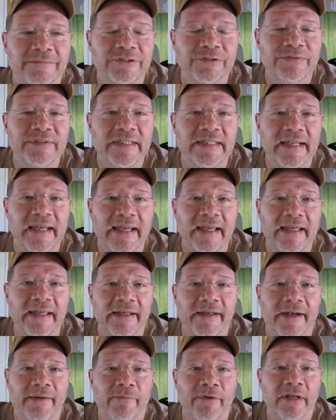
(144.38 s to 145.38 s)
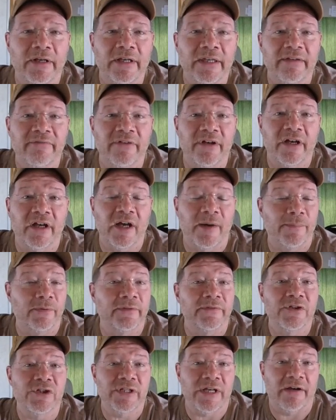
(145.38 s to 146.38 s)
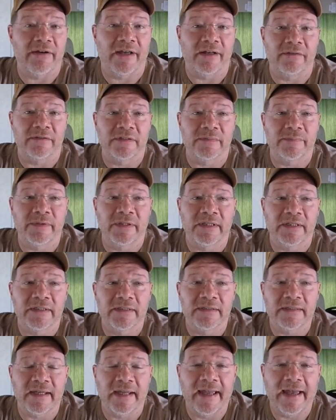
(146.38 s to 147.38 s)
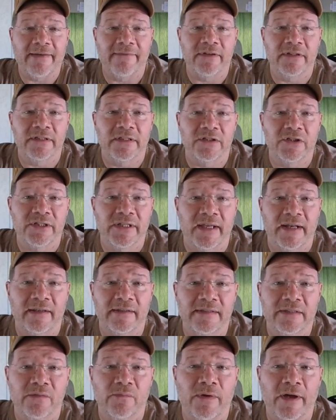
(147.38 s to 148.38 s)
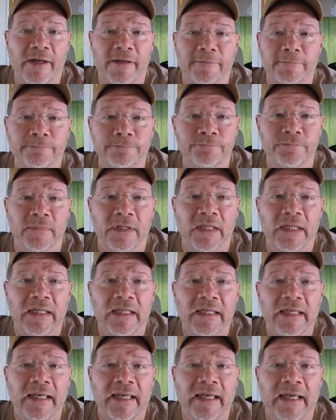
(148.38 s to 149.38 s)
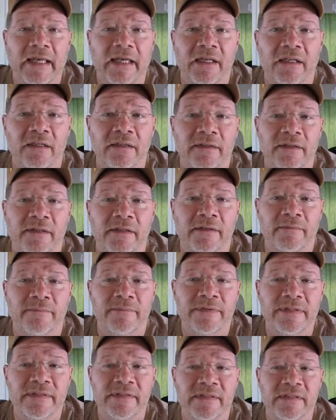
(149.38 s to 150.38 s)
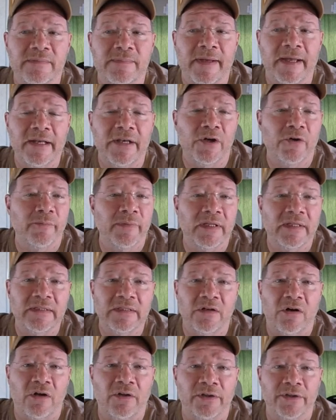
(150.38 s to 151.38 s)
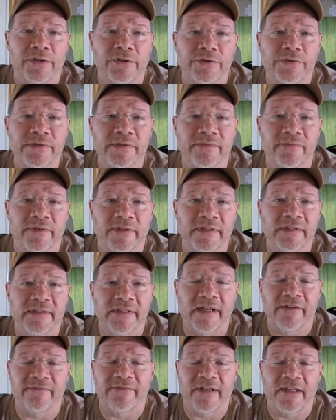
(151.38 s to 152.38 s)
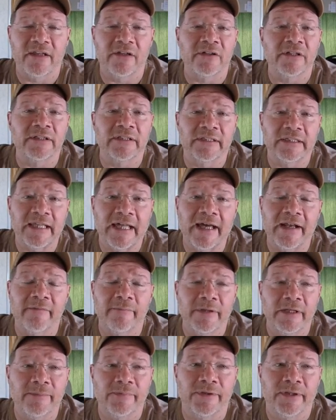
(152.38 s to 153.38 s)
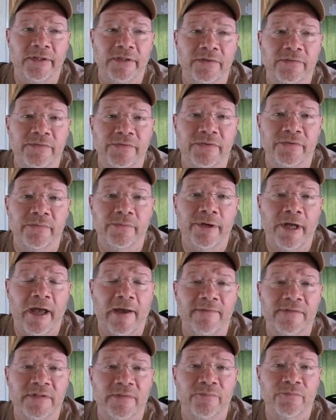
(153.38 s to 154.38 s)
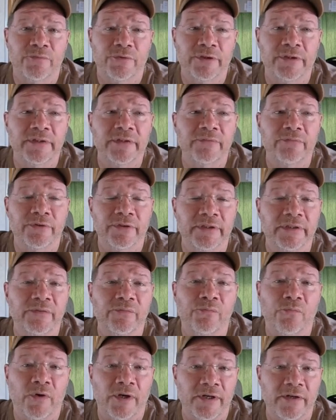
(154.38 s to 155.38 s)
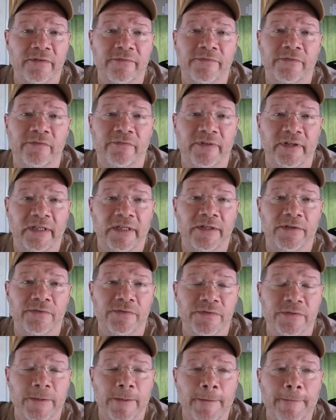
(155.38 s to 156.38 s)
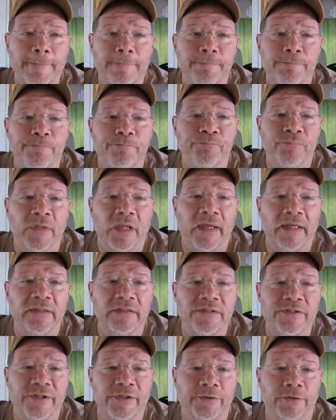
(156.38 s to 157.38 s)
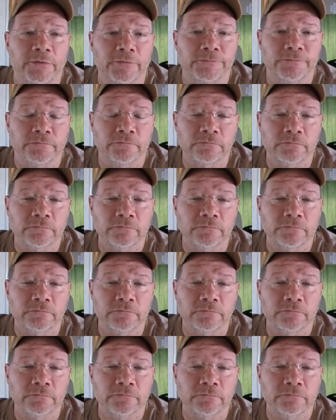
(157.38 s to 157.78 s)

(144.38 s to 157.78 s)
So today I want to give a couple of shout outs because I haven't done shout outs in a while. And um, this is by no means an all inclusive list. I follow a lot of people on YouTube who have some really, really wonderful videos. And so